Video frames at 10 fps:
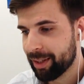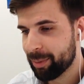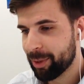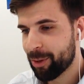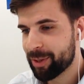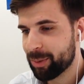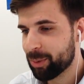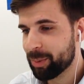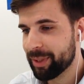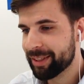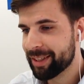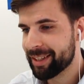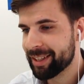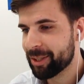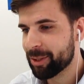because it would be
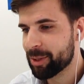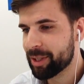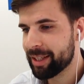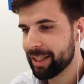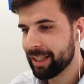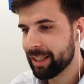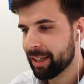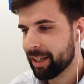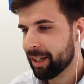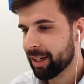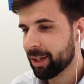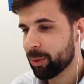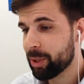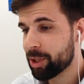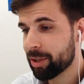interesting to see
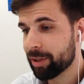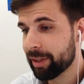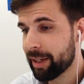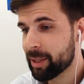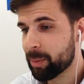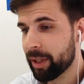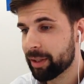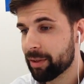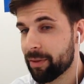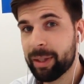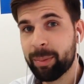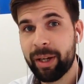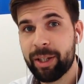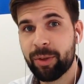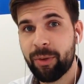which correlates better, the
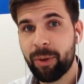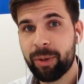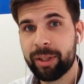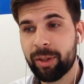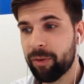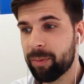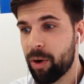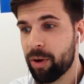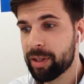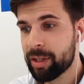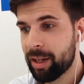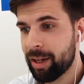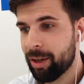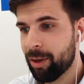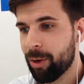page authority of Moz
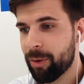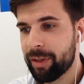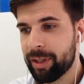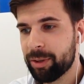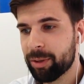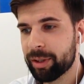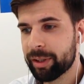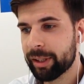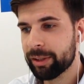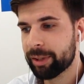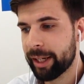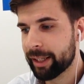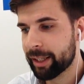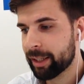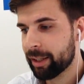or the URL
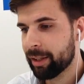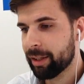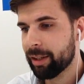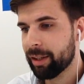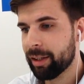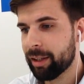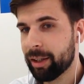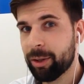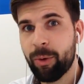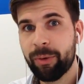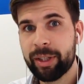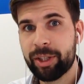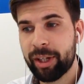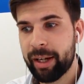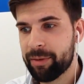rank of
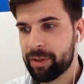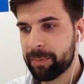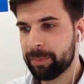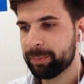Ahrefs.